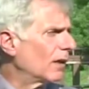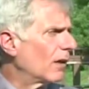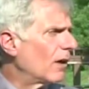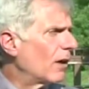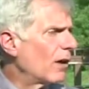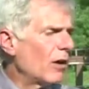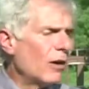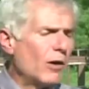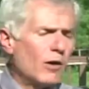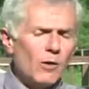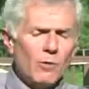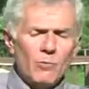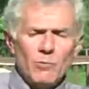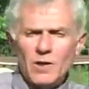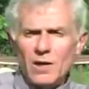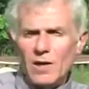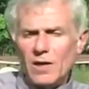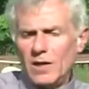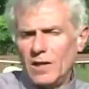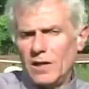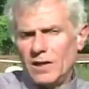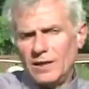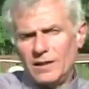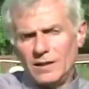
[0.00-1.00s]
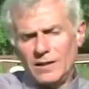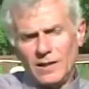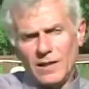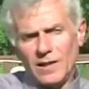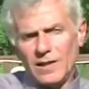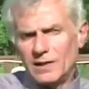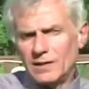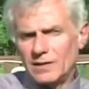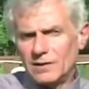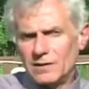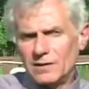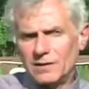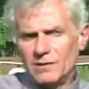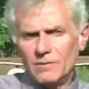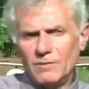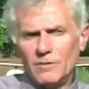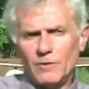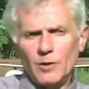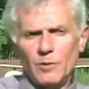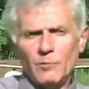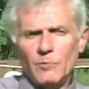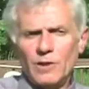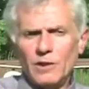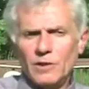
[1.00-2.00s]
you were there, obviously. Yes,
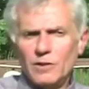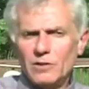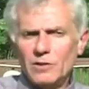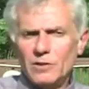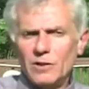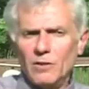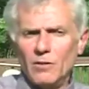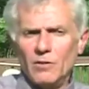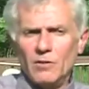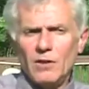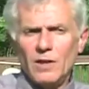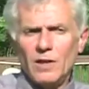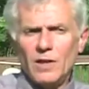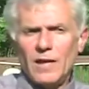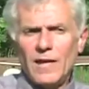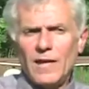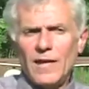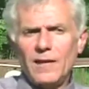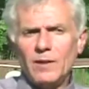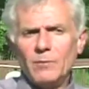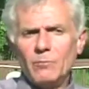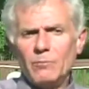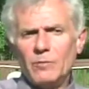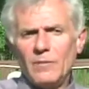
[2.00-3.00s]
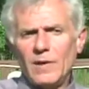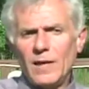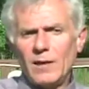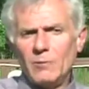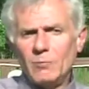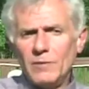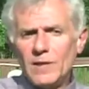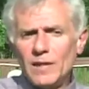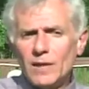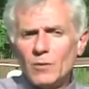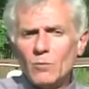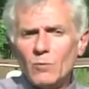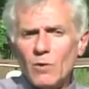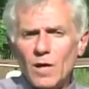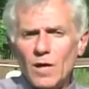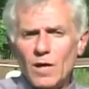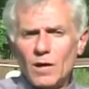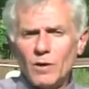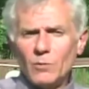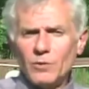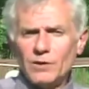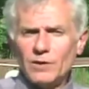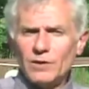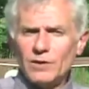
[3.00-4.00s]
very much so. And
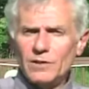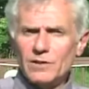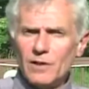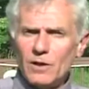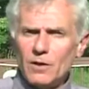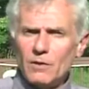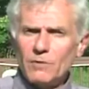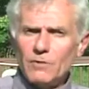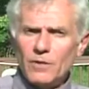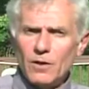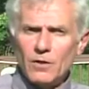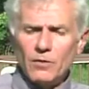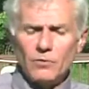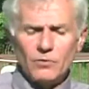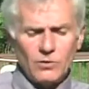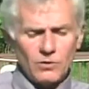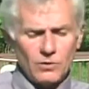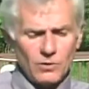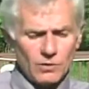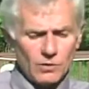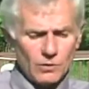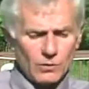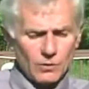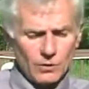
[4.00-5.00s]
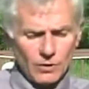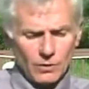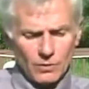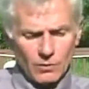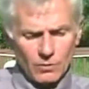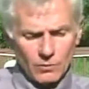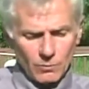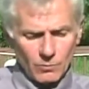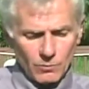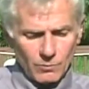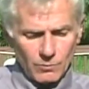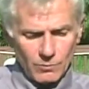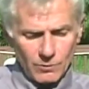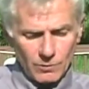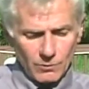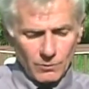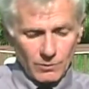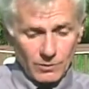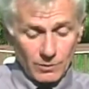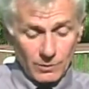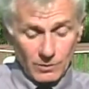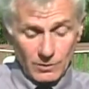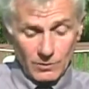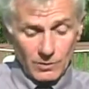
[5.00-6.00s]
meanwhile, with the cell phones,
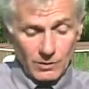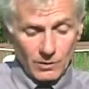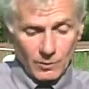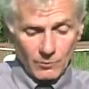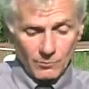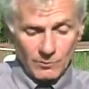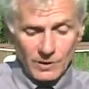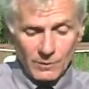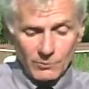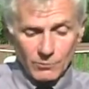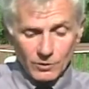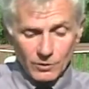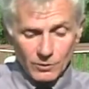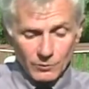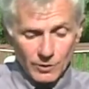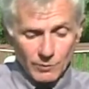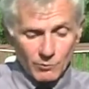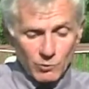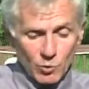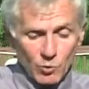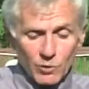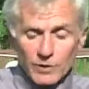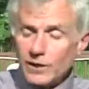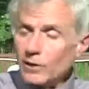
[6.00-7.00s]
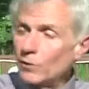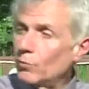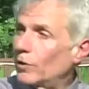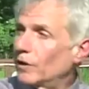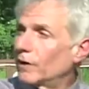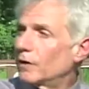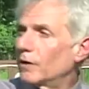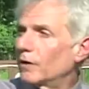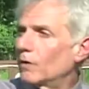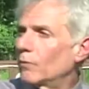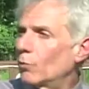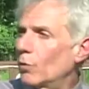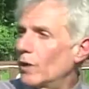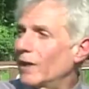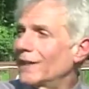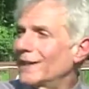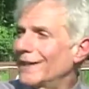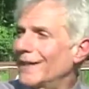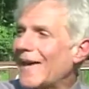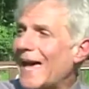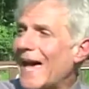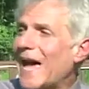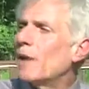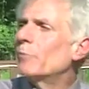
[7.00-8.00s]
people are reporting what
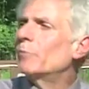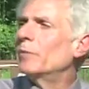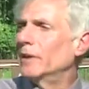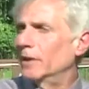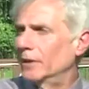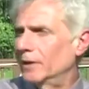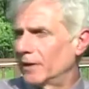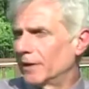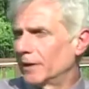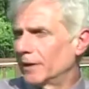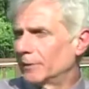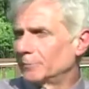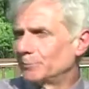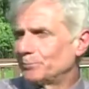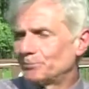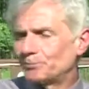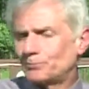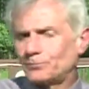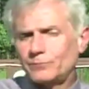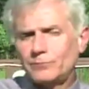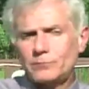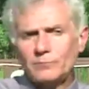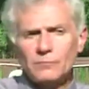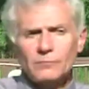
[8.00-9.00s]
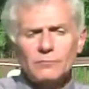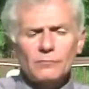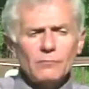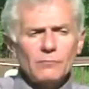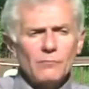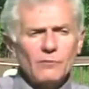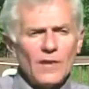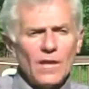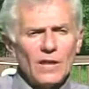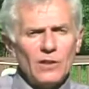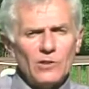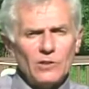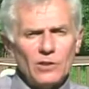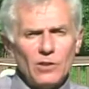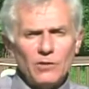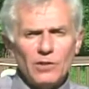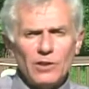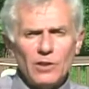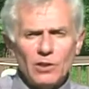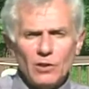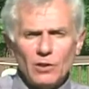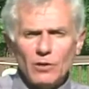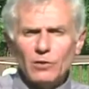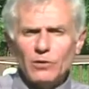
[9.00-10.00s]
happened. Wow. And so
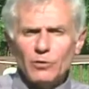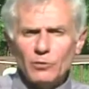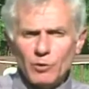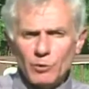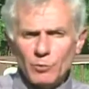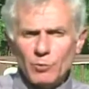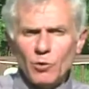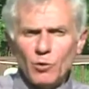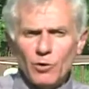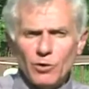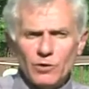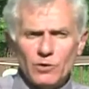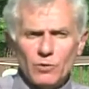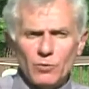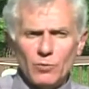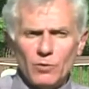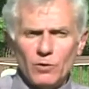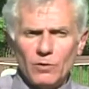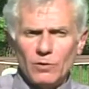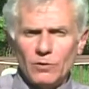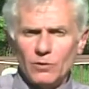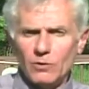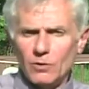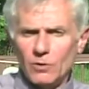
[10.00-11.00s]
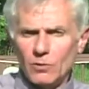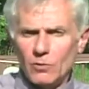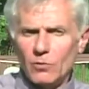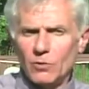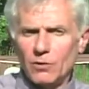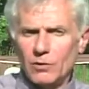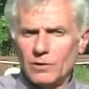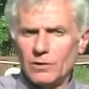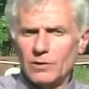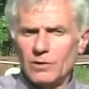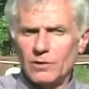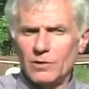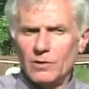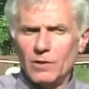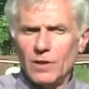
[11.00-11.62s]
the early reports were, of course,